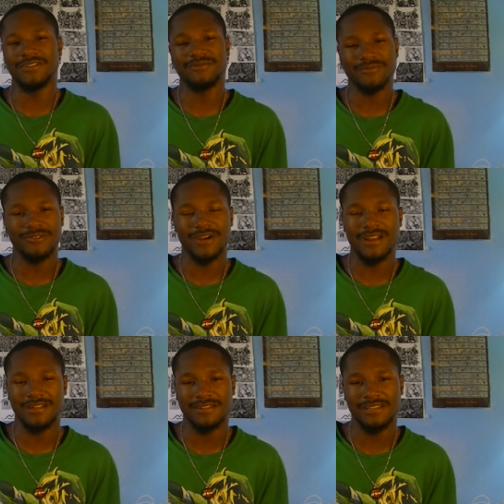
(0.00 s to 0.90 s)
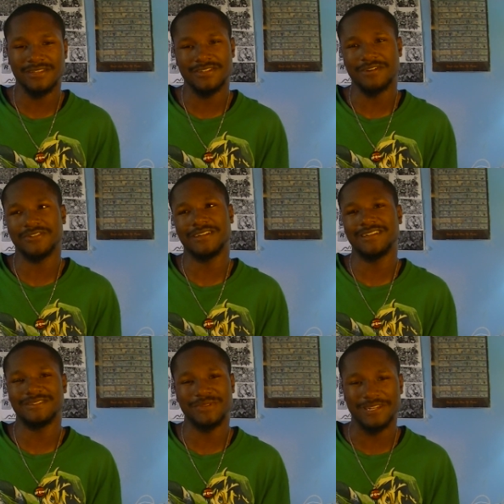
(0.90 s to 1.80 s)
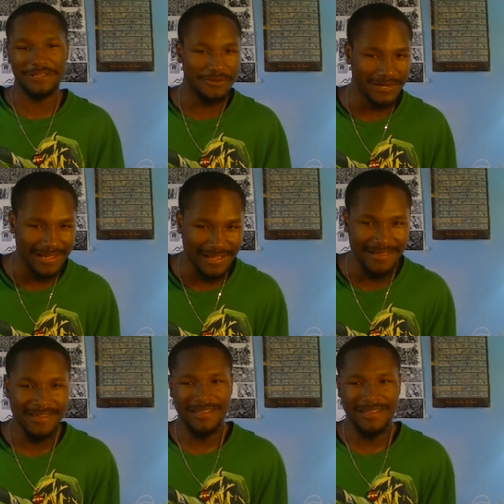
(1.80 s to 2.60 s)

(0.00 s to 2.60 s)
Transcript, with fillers: different variety of things outside of this being a Q&A.